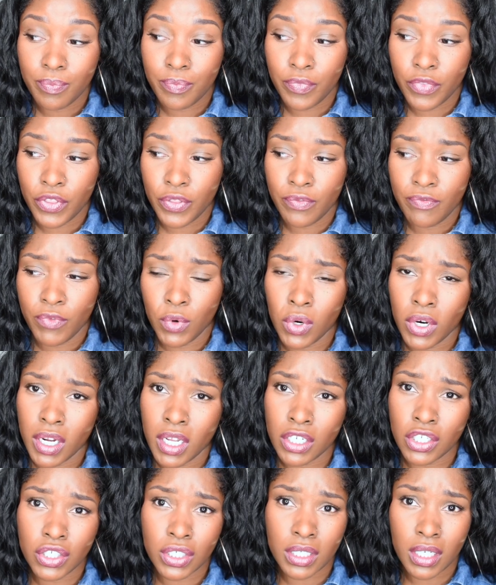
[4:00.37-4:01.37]

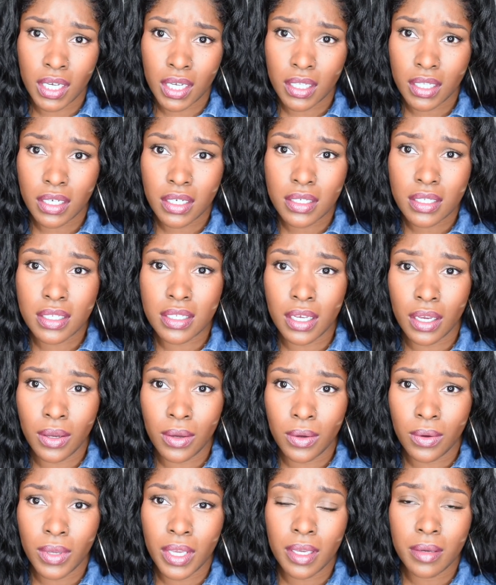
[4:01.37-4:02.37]
$400.
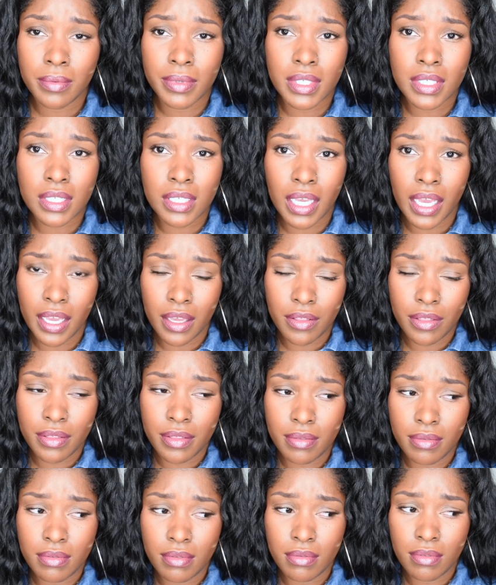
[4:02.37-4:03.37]
So it was like,
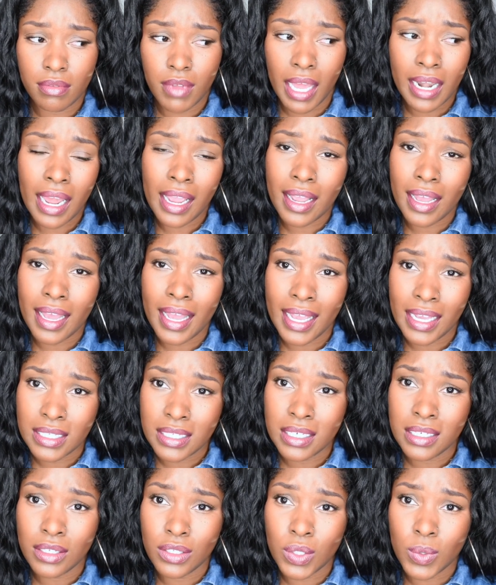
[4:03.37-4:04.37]
and I got
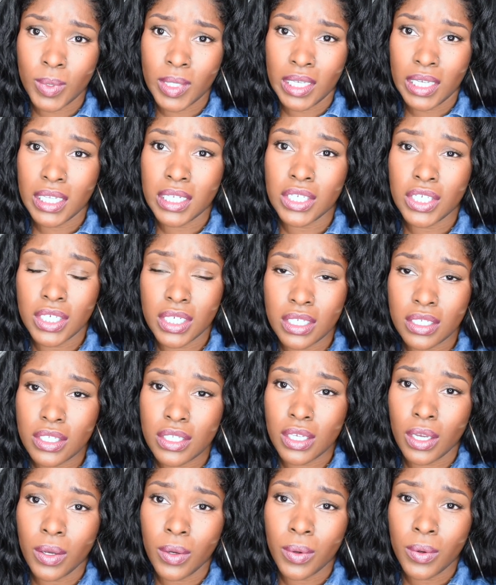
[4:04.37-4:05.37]
18 and 20 inches.
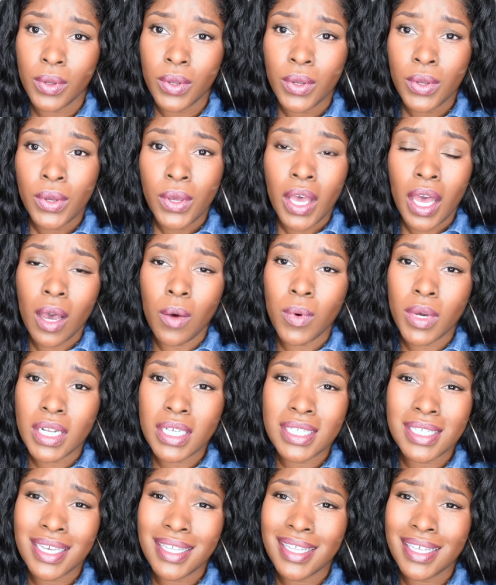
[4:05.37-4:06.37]
So I want
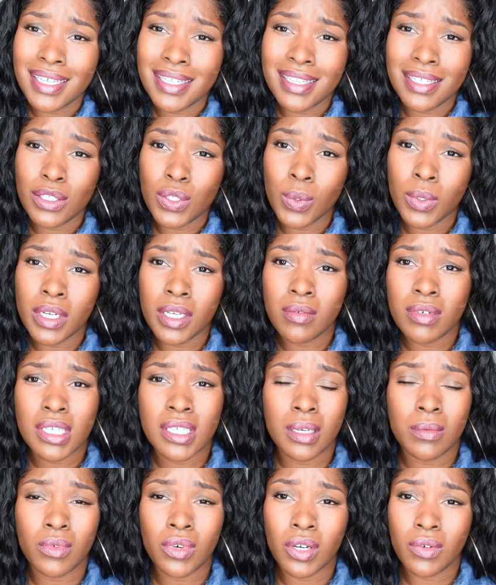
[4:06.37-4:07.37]
to say that the 20 was
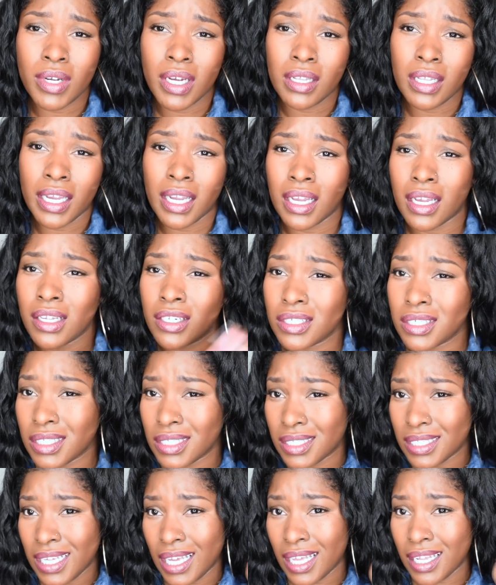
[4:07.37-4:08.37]
somewhere around like
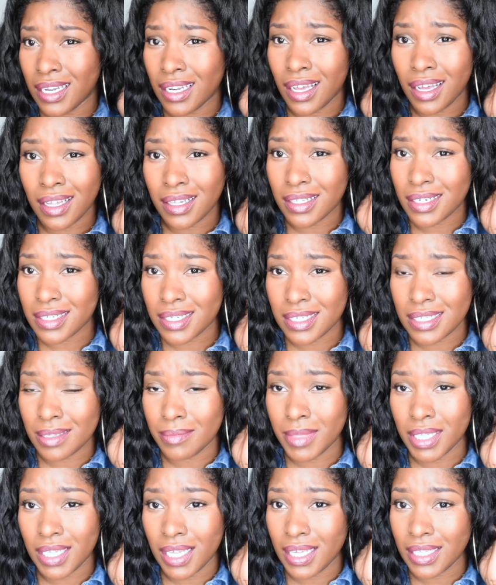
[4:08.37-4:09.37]
$110 or
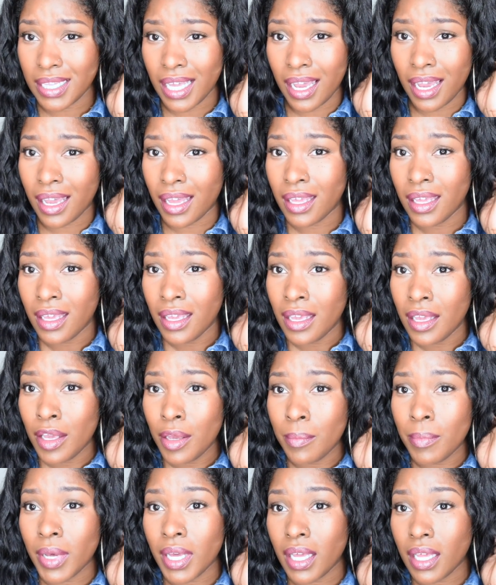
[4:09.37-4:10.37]
something like that.
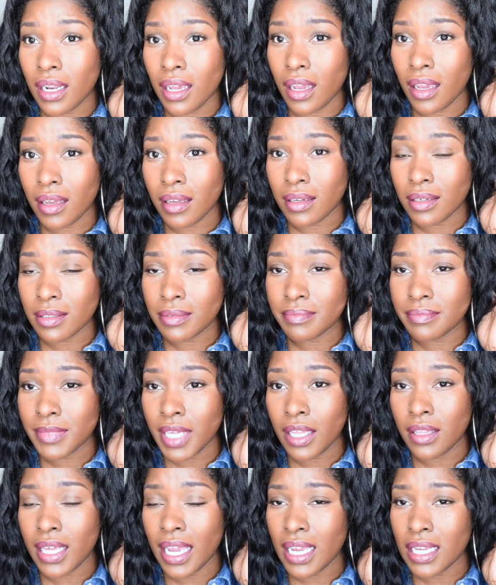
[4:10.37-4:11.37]
But,
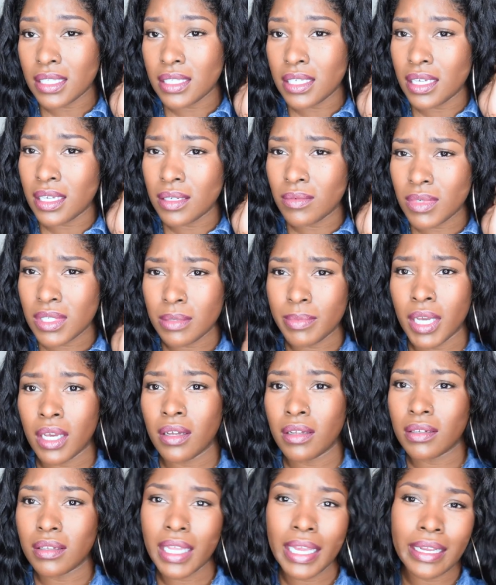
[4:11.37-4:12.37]
and the 18 was
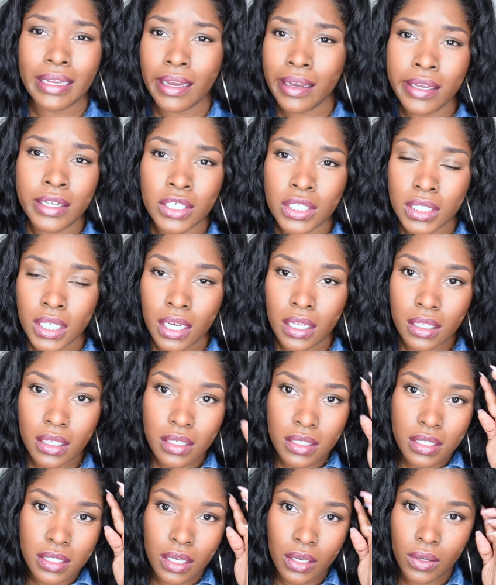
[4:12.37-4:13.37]
about like
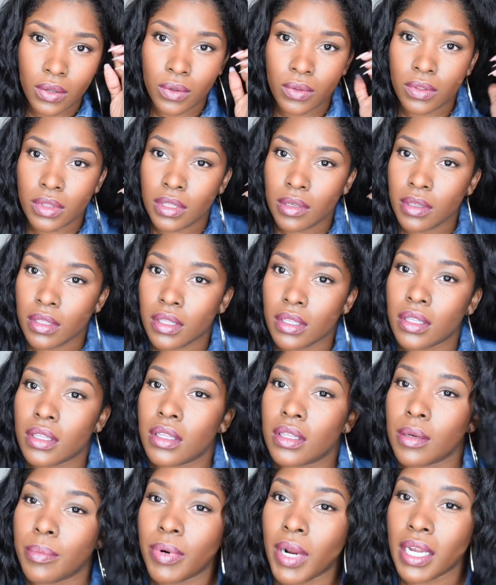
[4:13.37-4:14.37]
$100. So
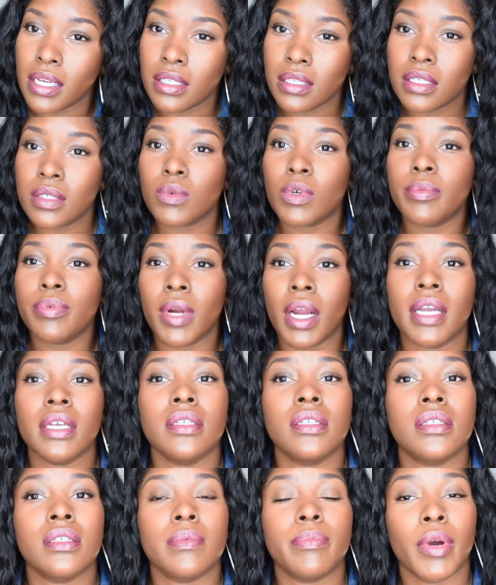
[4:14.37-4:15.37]
the prices were
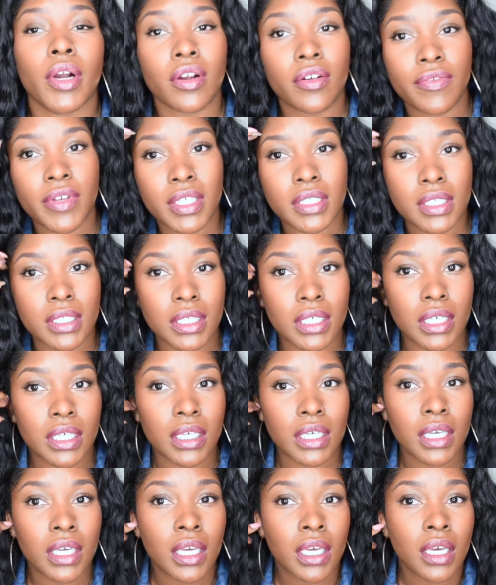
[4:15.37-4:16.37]
priced
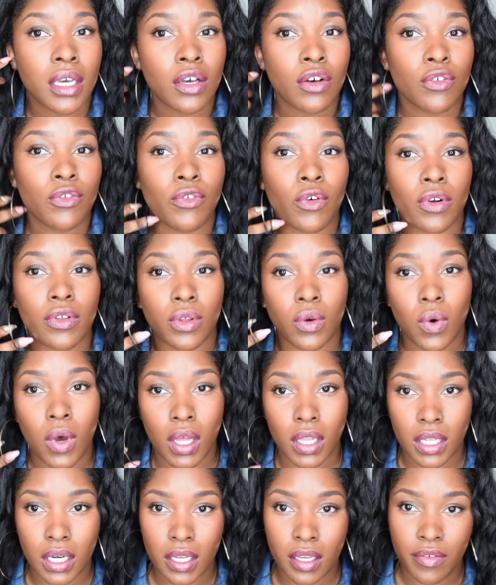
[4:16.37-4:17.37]
perfectly for the
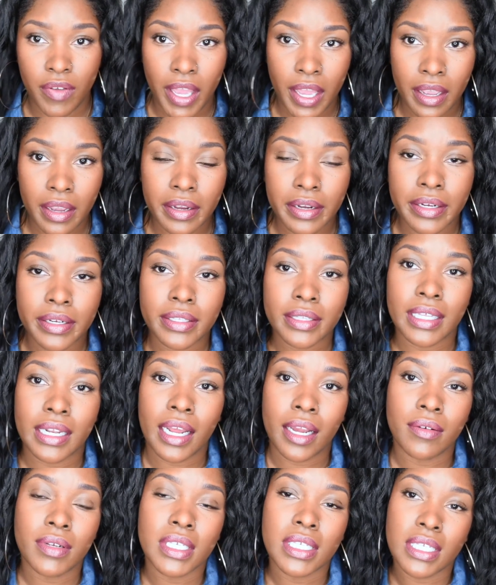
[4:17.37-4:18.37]
quality of hair that
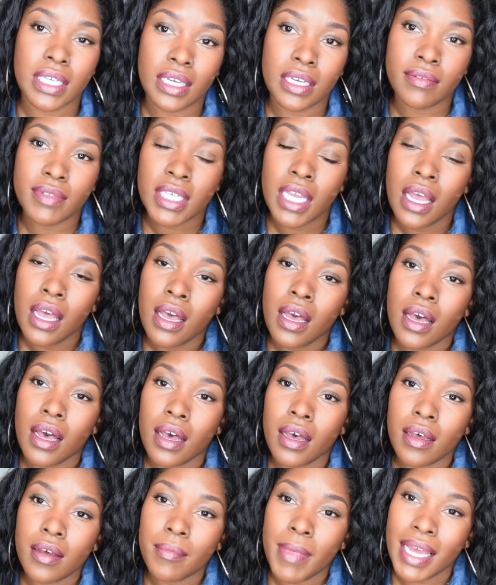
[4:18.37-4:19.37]
I received.
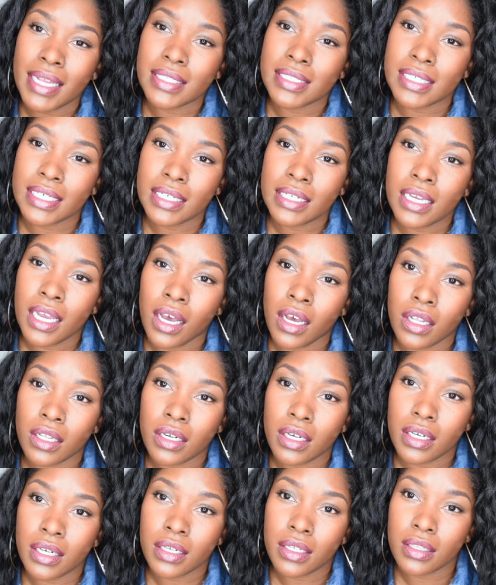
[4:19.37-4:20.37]
I did
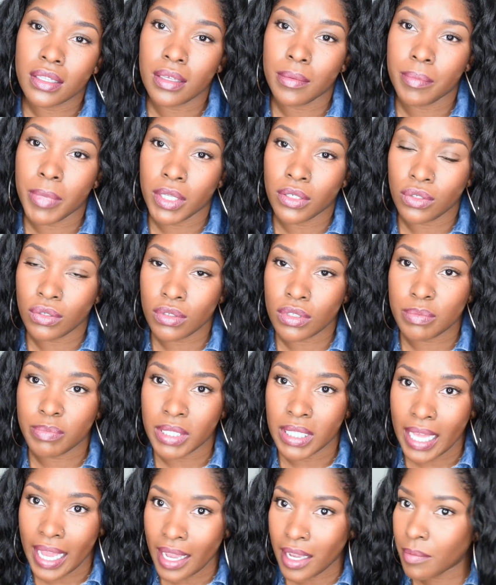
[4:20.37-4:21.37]
color the bundles
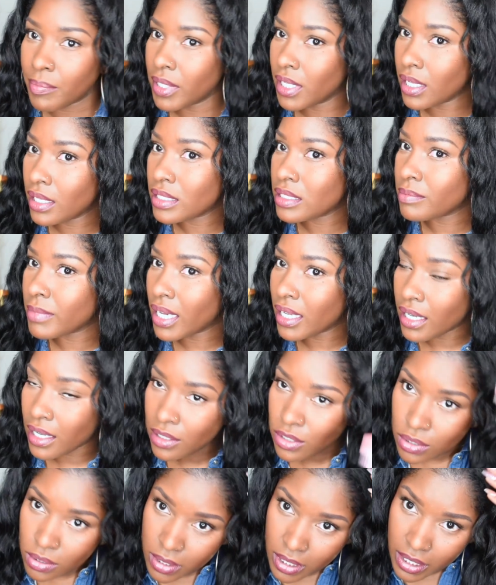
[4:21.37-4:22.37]
black because my
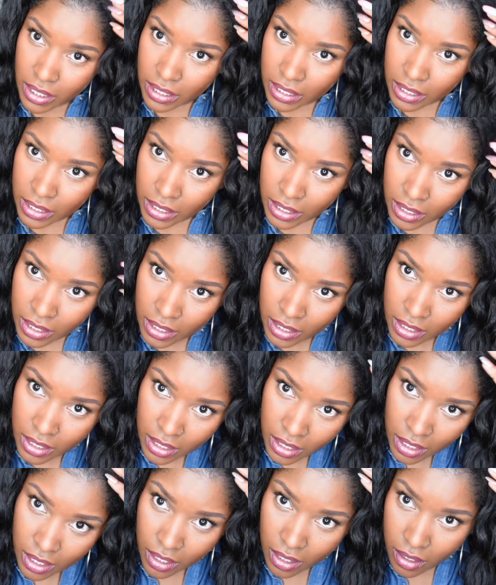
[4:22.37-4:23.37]
natural hair,
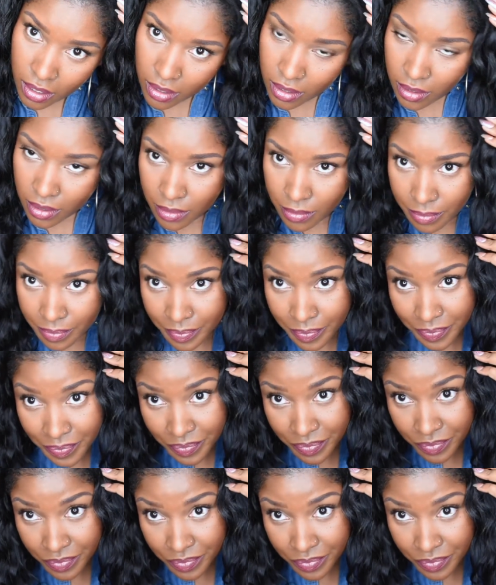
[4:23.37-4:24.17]
as